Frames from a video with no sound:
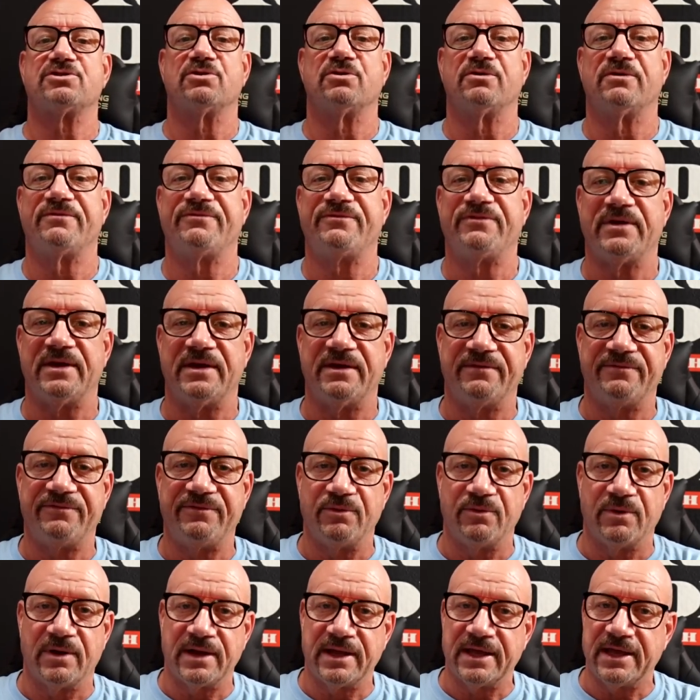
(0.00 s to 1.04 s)
So if
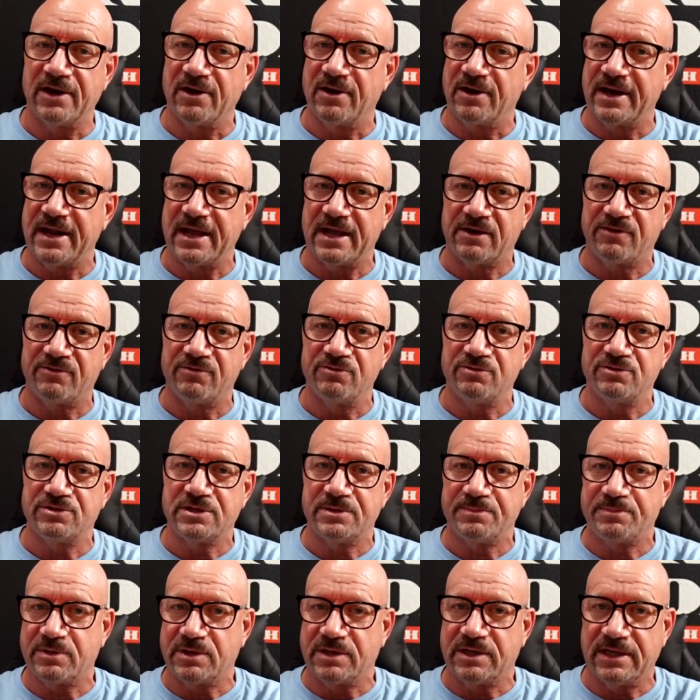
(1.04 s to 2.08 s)
you wanna get on that cruise
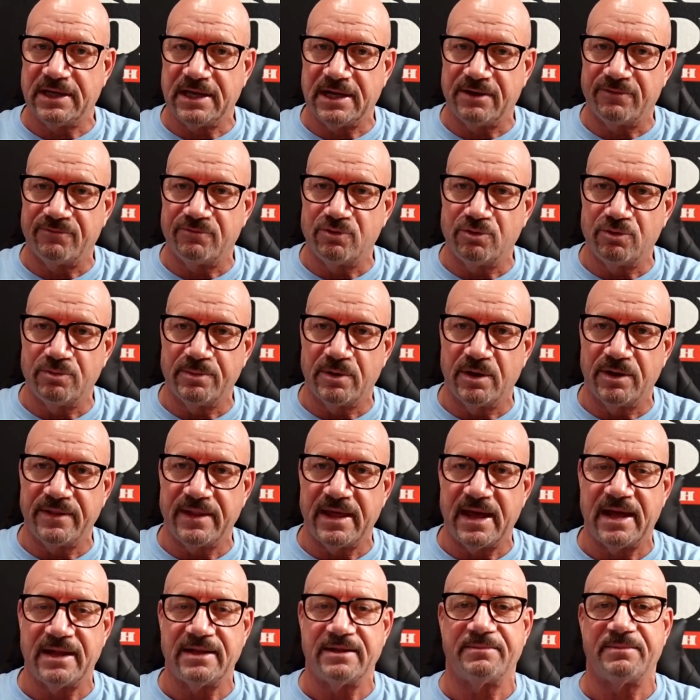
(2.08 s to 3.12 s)
ship, you can get a room on
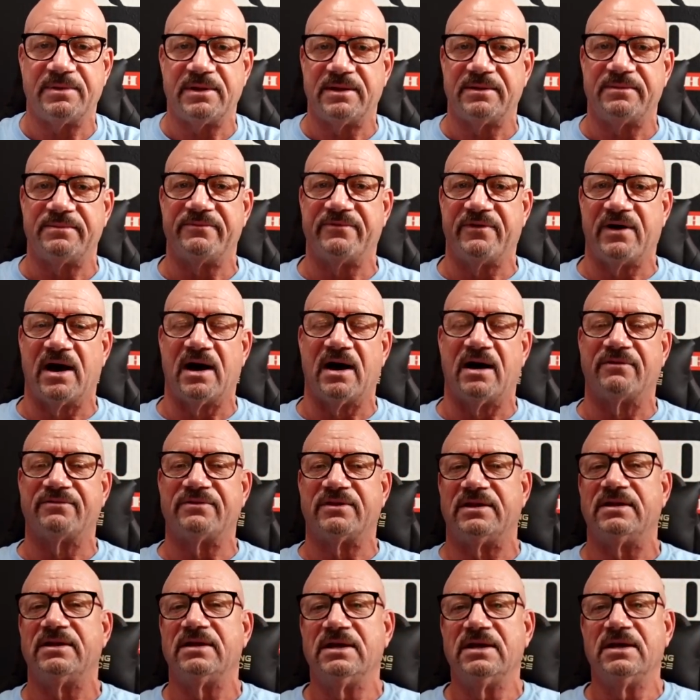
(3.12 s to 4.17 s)
that and be
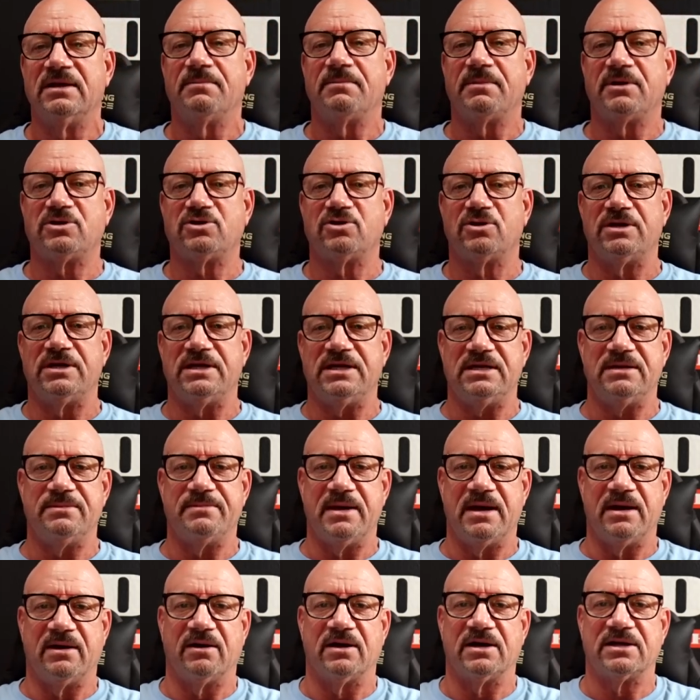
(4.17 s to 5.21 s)
involved, and make sure you
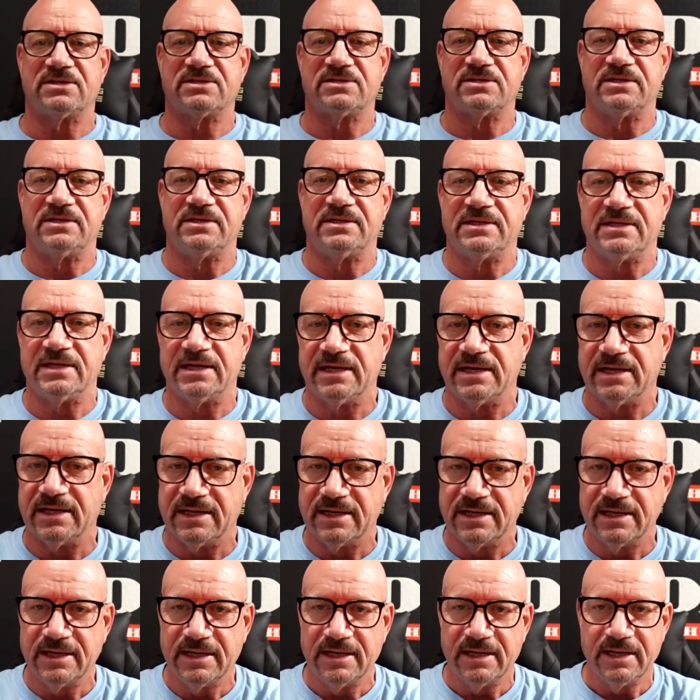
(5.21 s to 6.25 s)
email us and
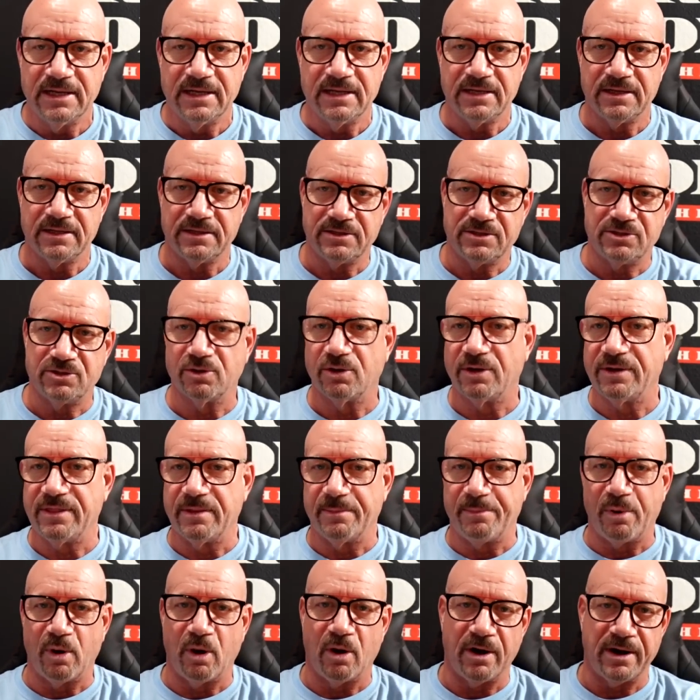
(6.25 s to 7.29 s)
join
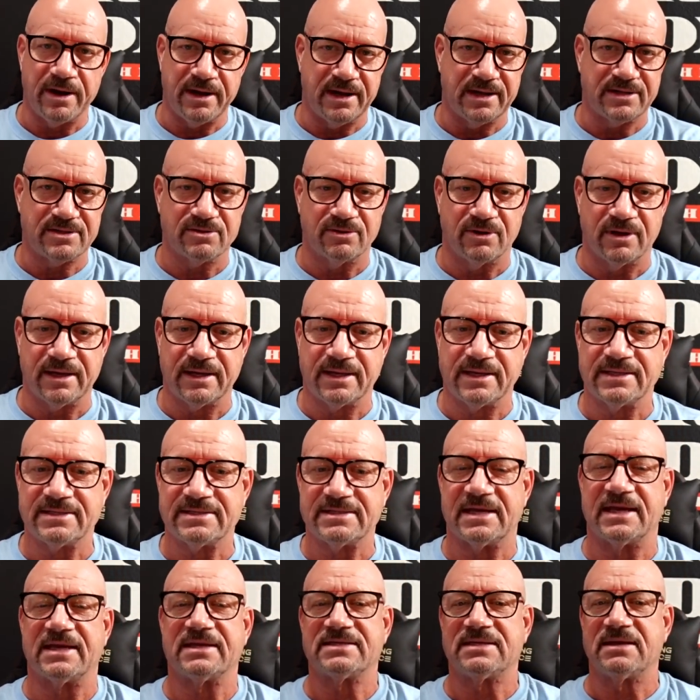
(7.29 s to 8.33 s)
the party. That's all I could
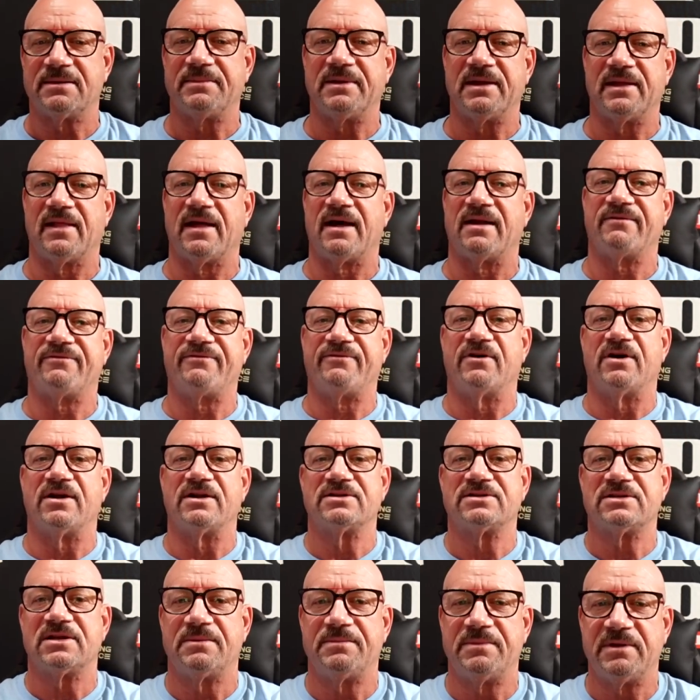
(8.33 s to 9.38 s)
say. It's gonna be a lot of fun.
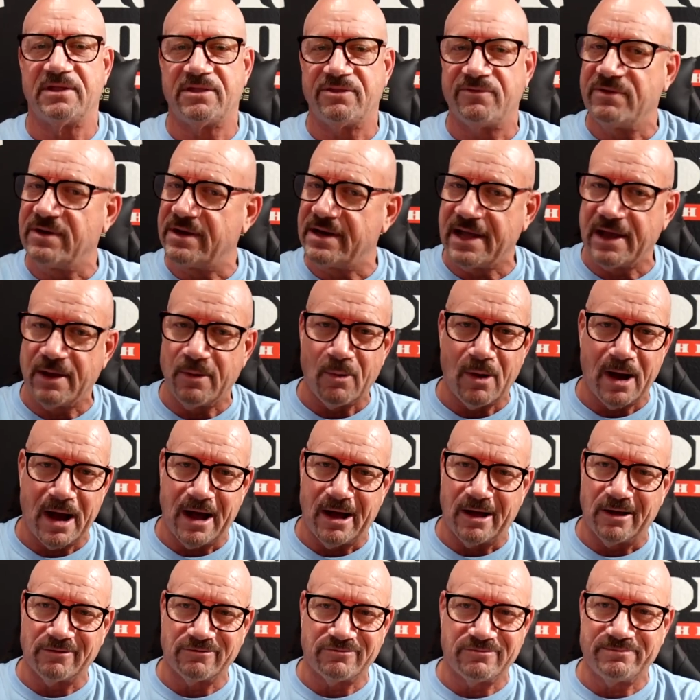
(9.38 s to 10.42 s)
It's gonna be a 3-day
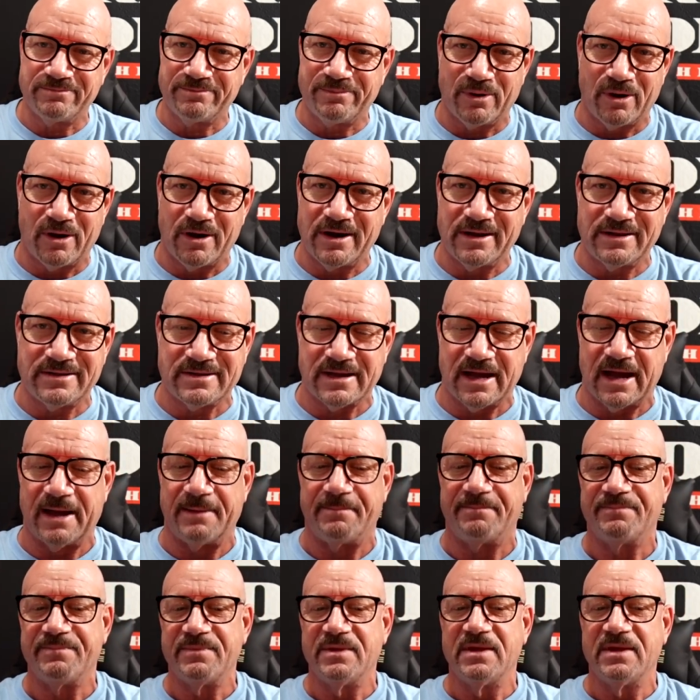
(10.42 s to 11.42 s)
wild party time.